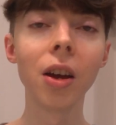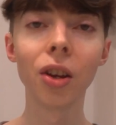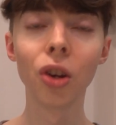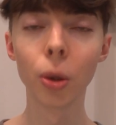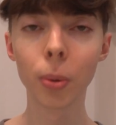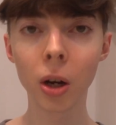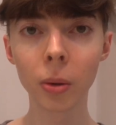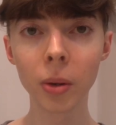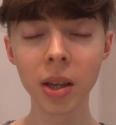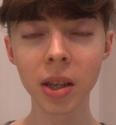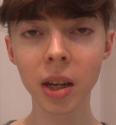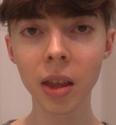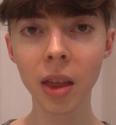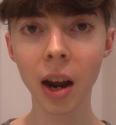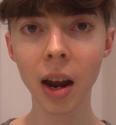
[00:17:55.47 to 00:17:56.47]
you'll probably
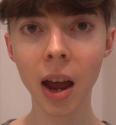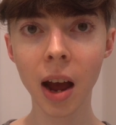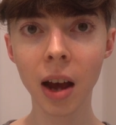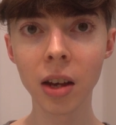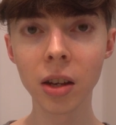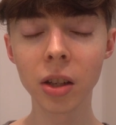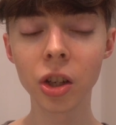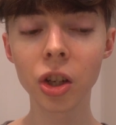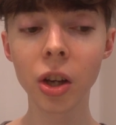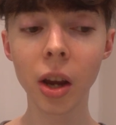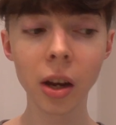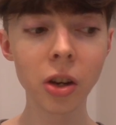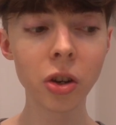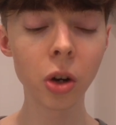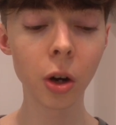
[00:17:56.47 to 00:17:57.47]
see that has
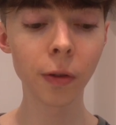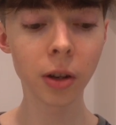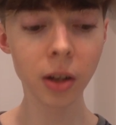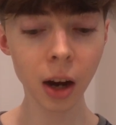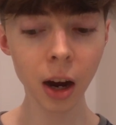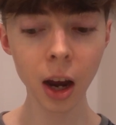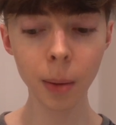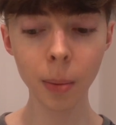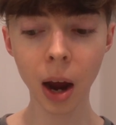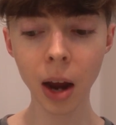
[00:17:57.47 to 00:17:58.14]
changed over time.